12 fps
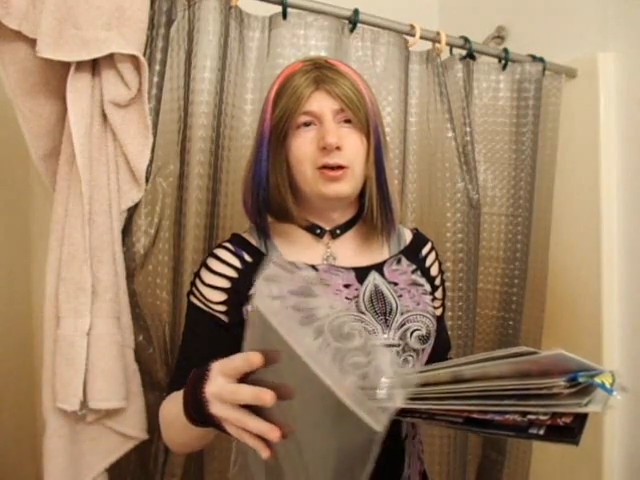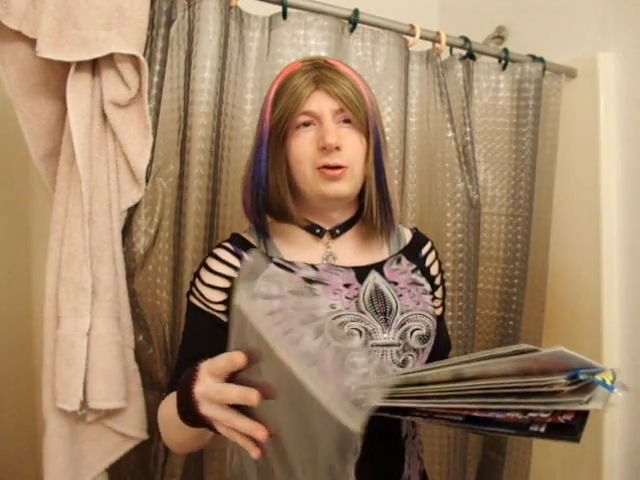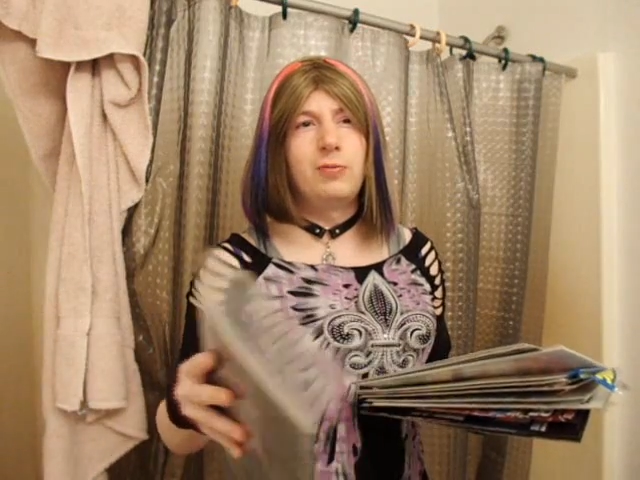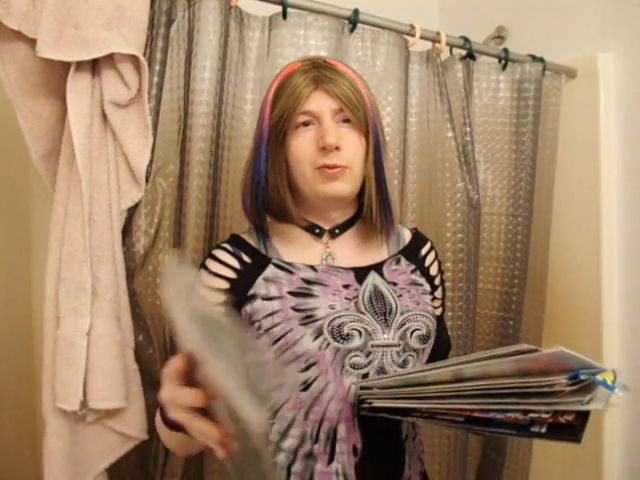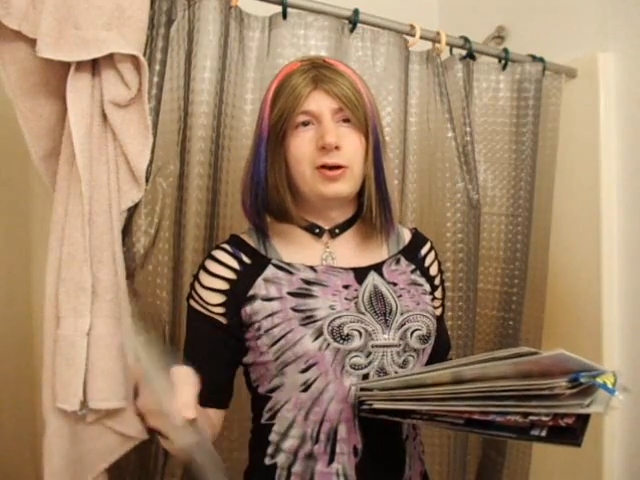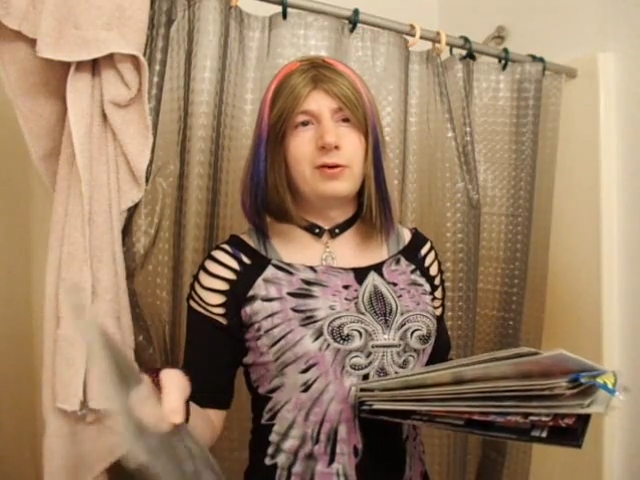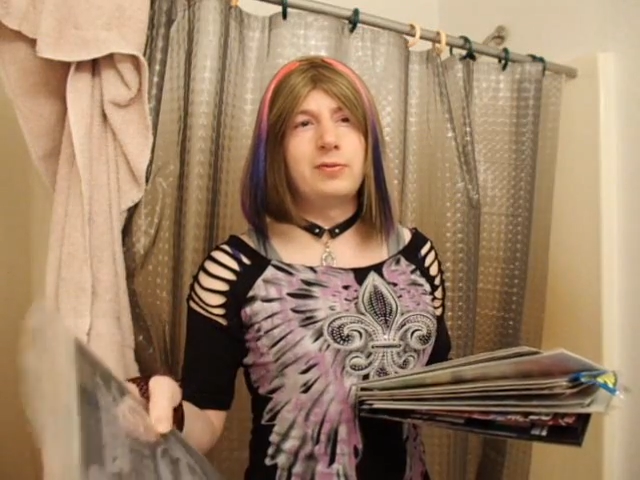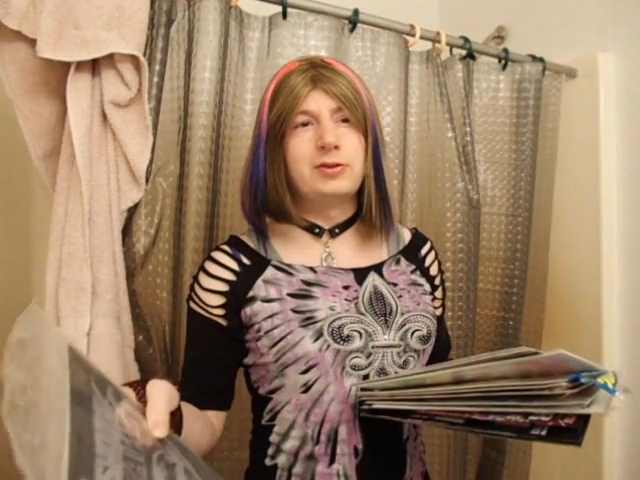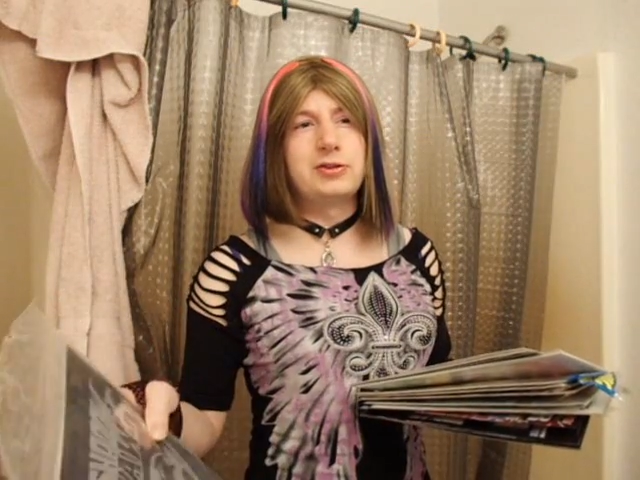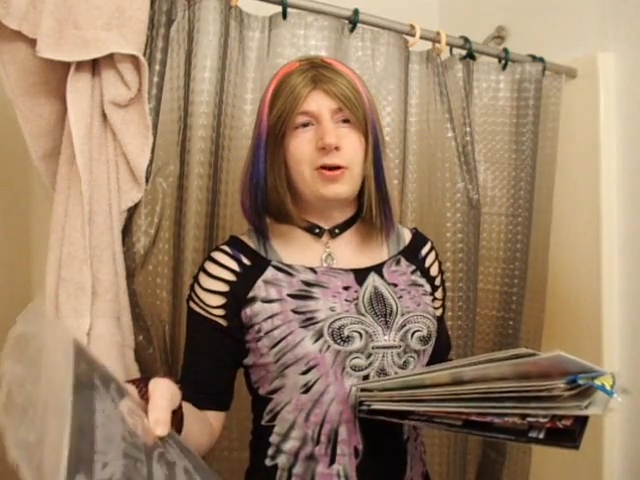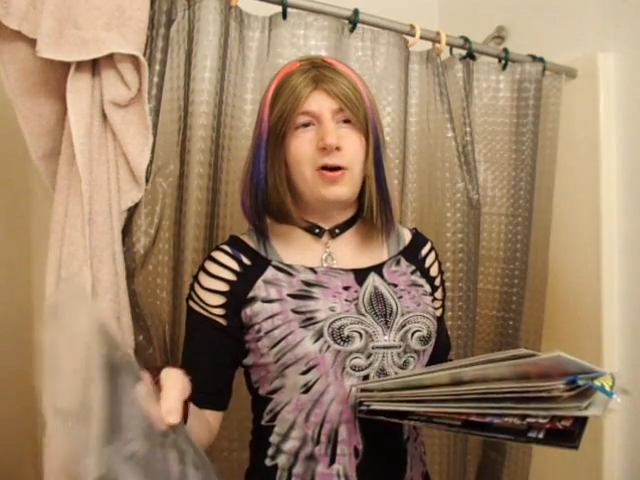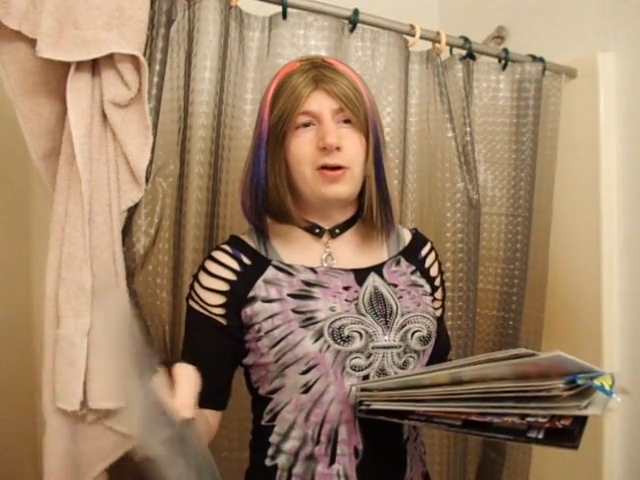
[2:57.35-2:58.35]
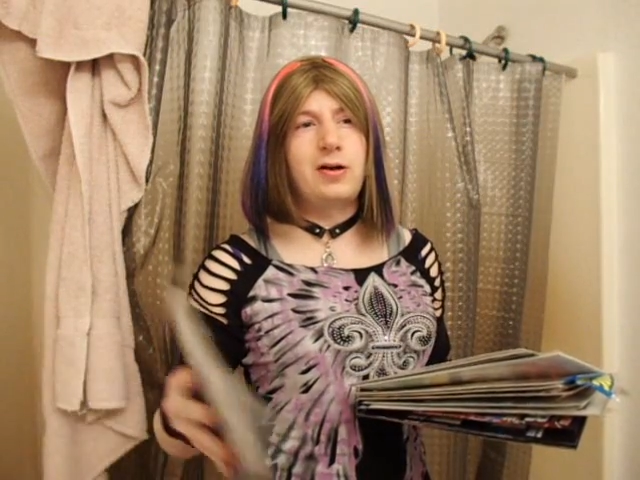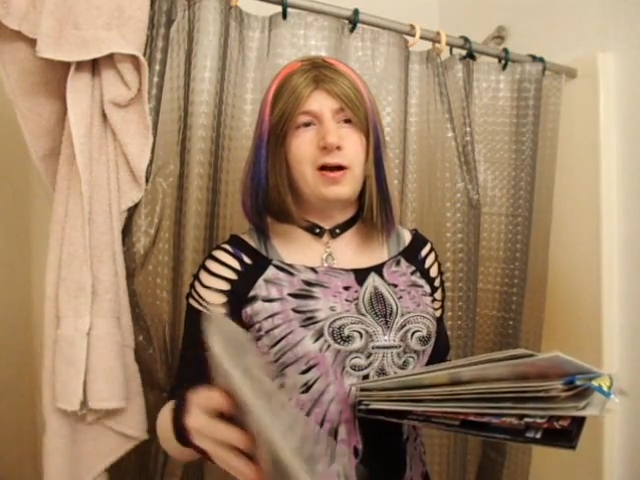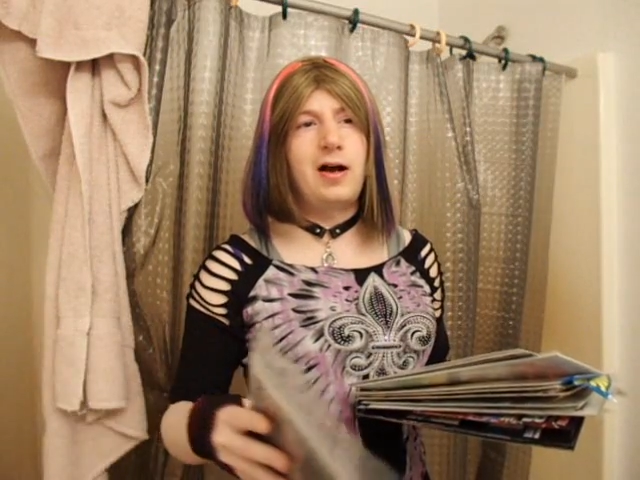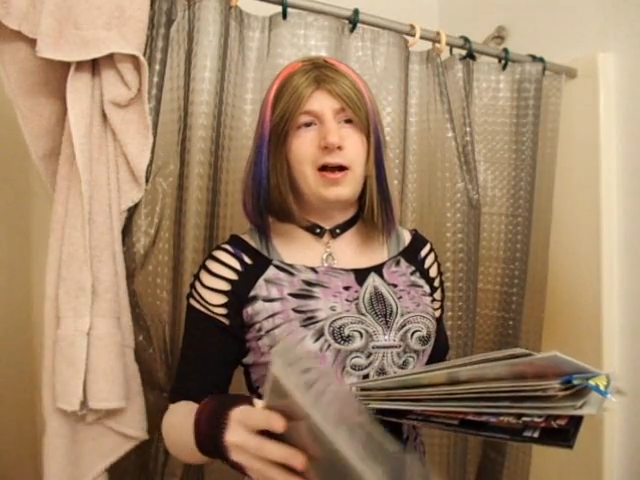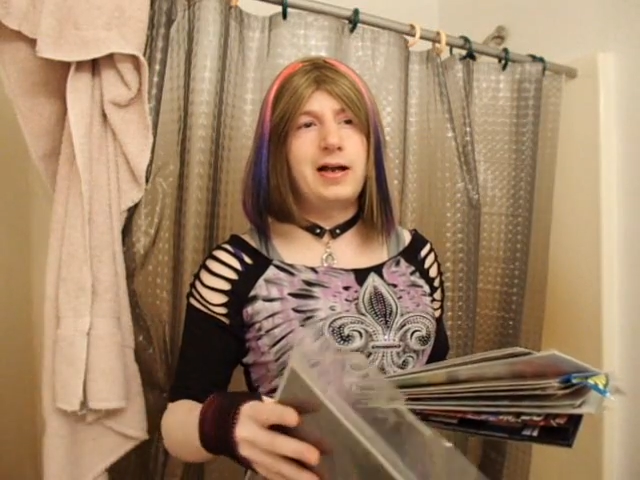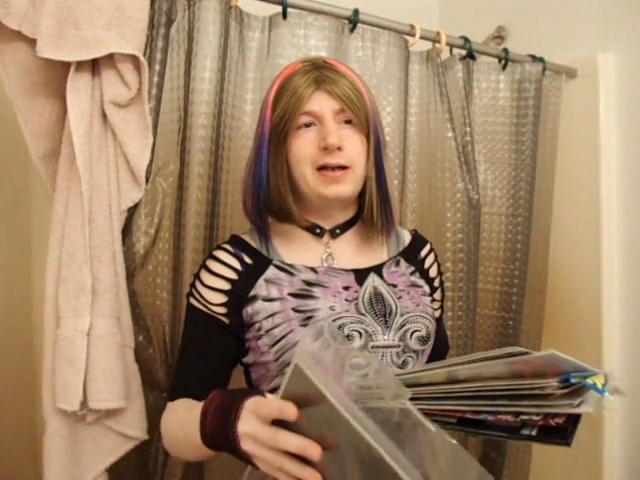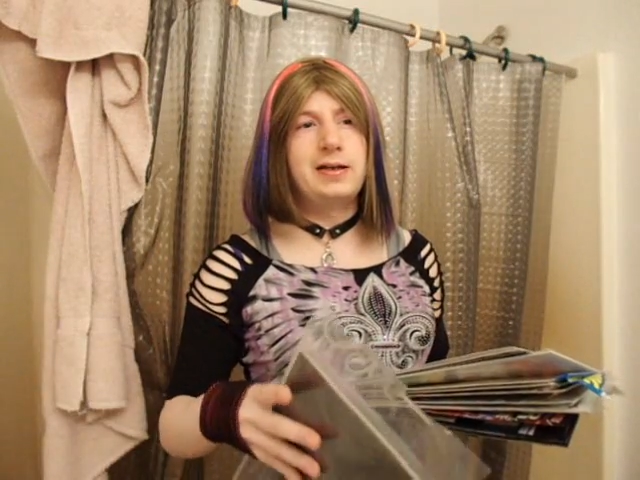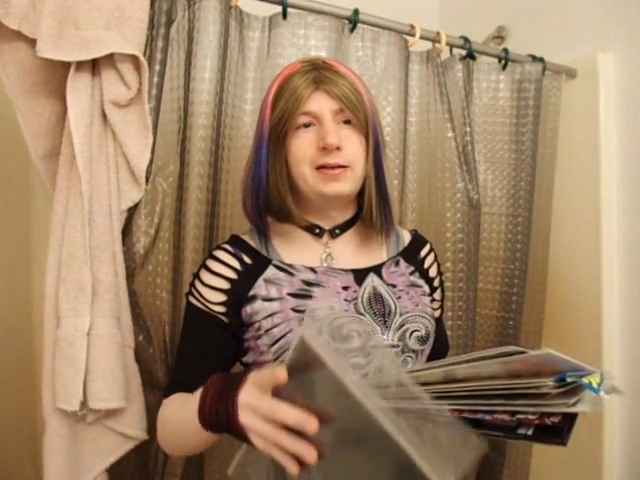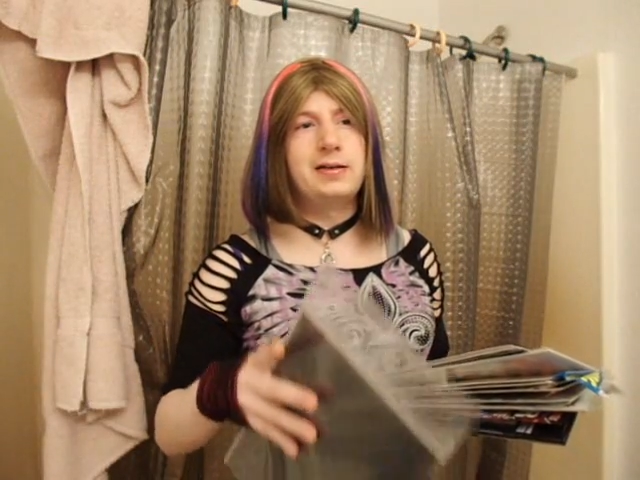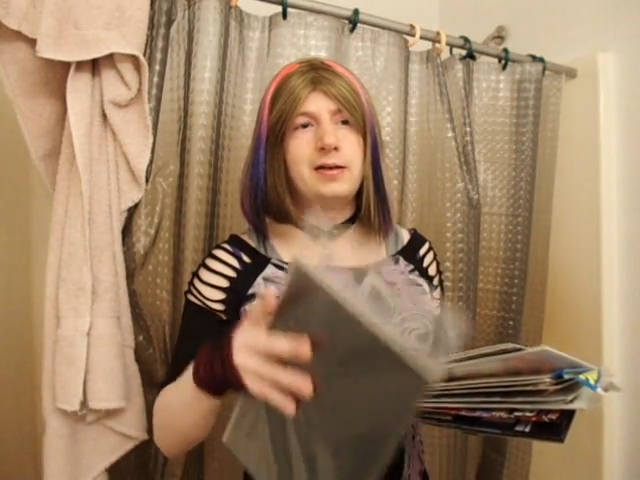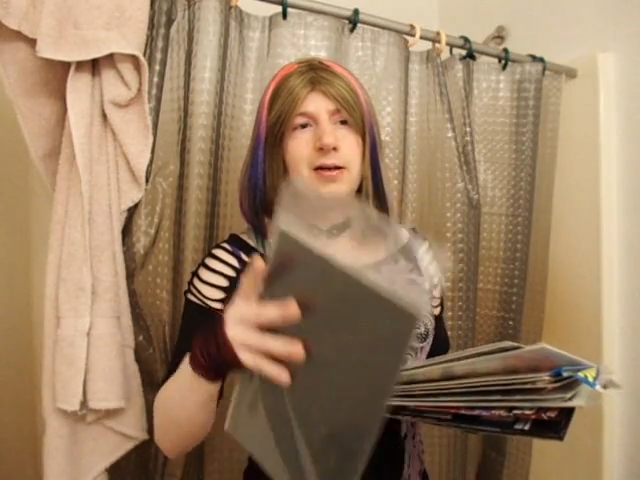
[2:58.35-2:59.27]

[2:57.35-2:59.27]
where it was Hawkeye,